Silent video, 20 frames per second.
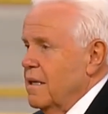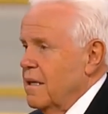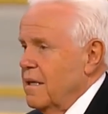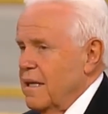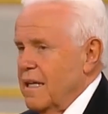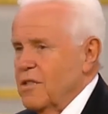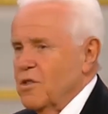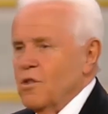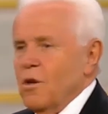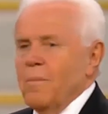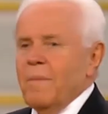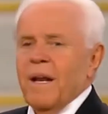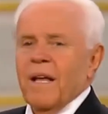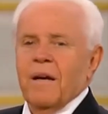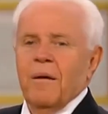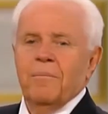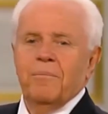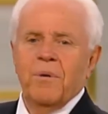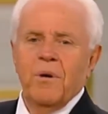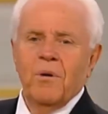There's so many
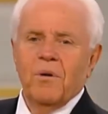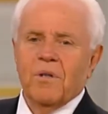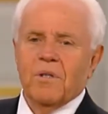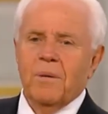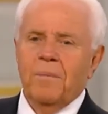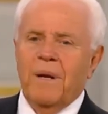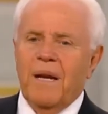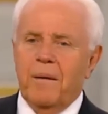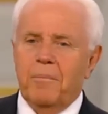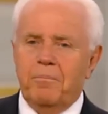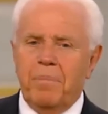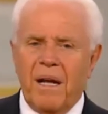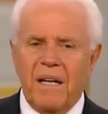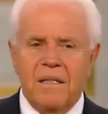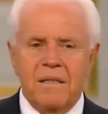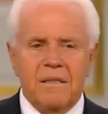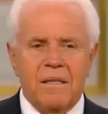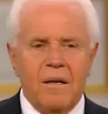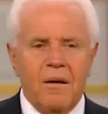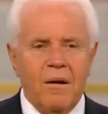computers, so many
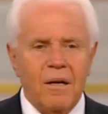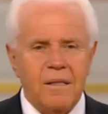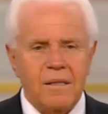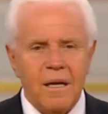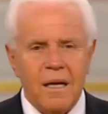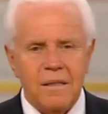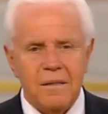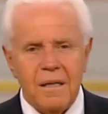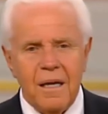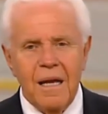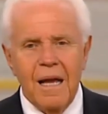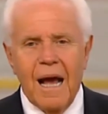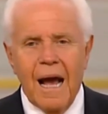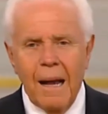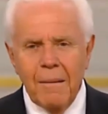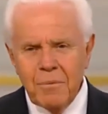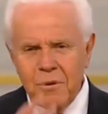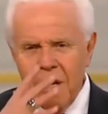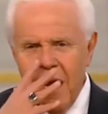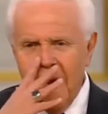buttons and all this kind of stuff.
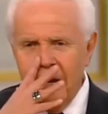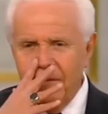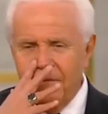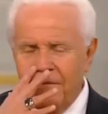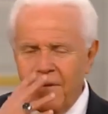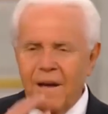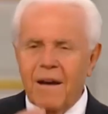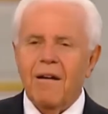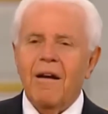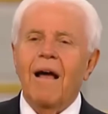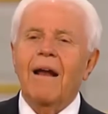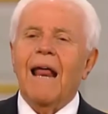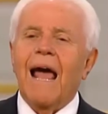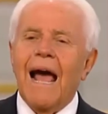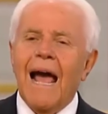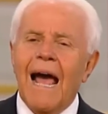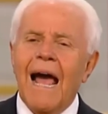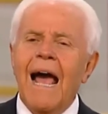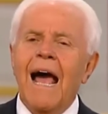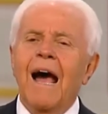I'm trying to figure out
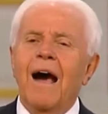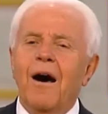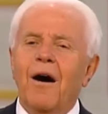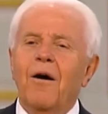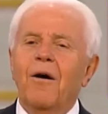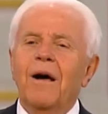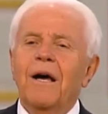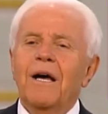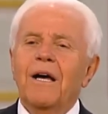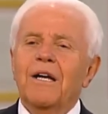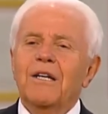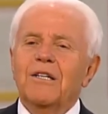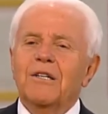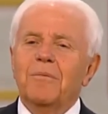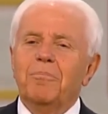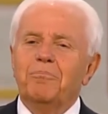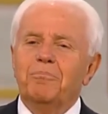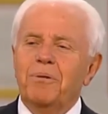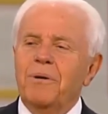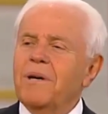how
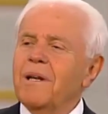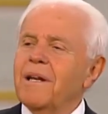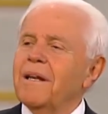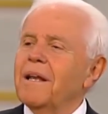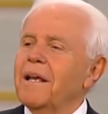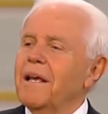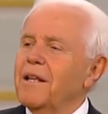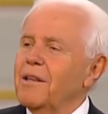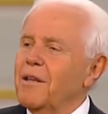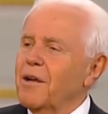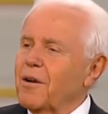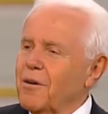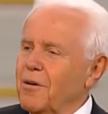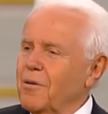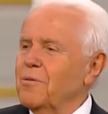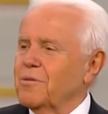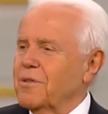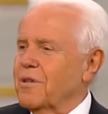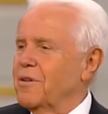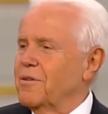to put the
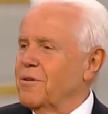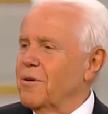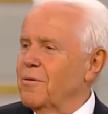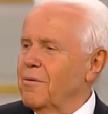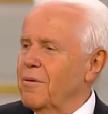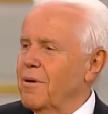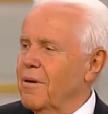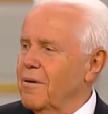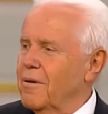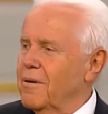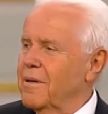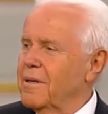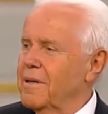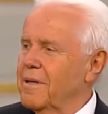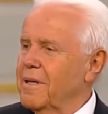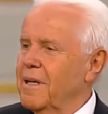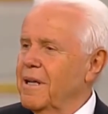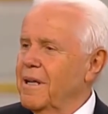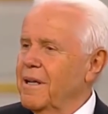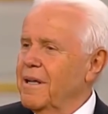cruise control
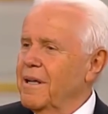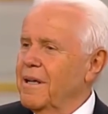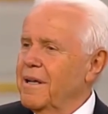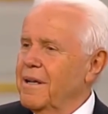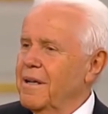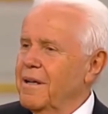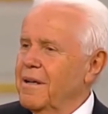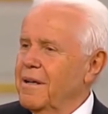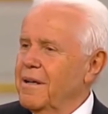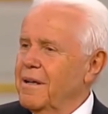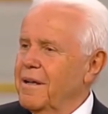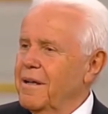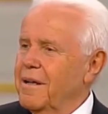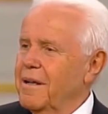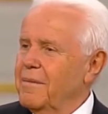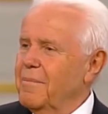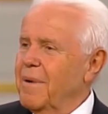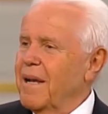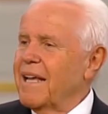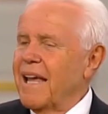on.
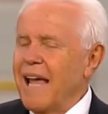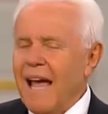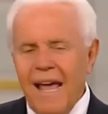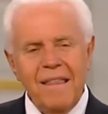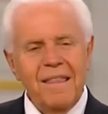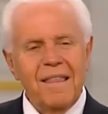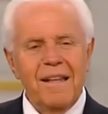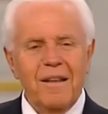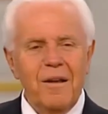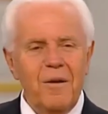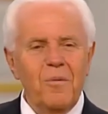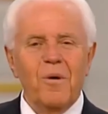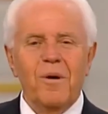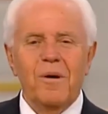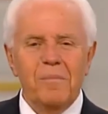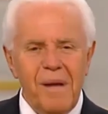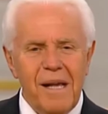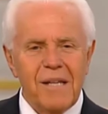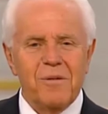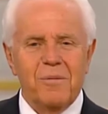But Kathy don't want
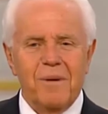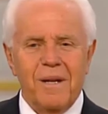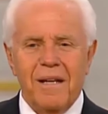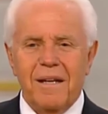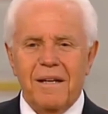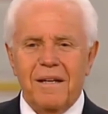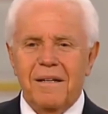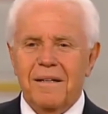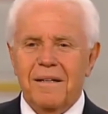to mess with it.